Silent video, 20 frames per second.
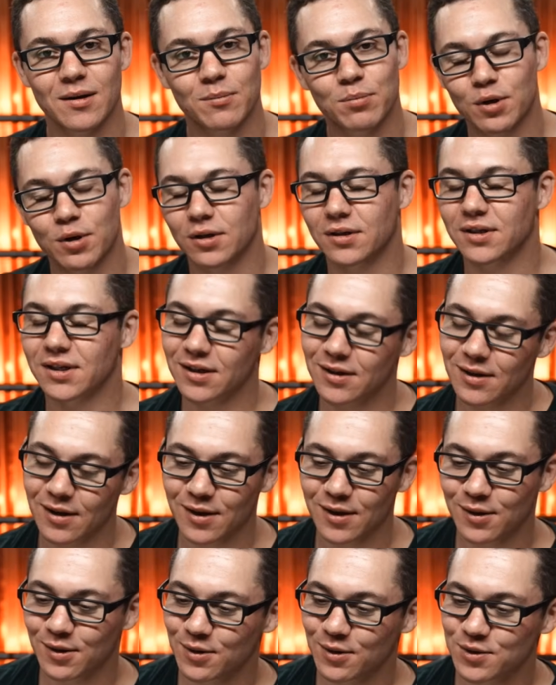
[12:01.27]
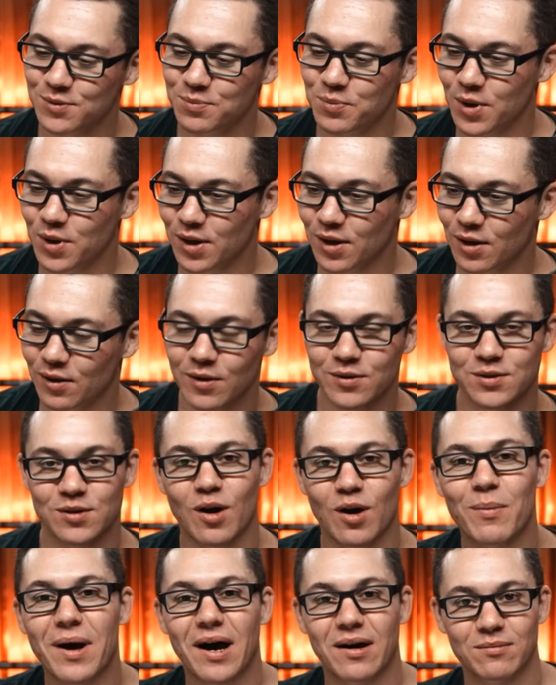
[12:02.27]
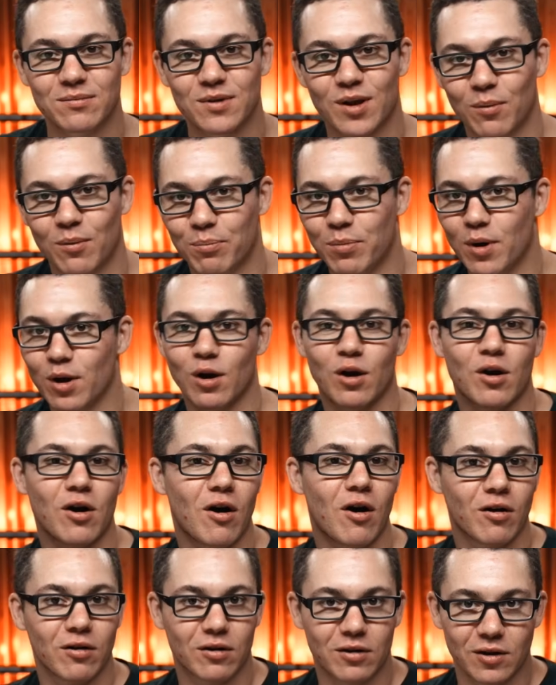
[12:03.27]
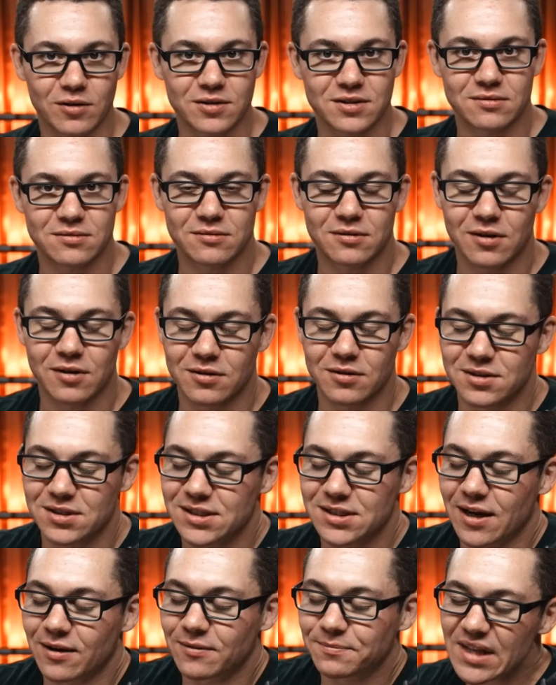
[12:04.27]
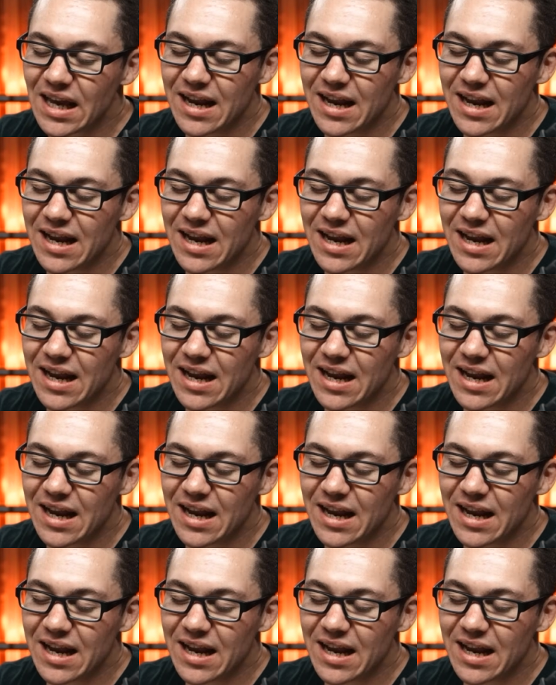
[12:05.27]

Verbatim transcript: book and close, all about, you know, book a call and close the sale.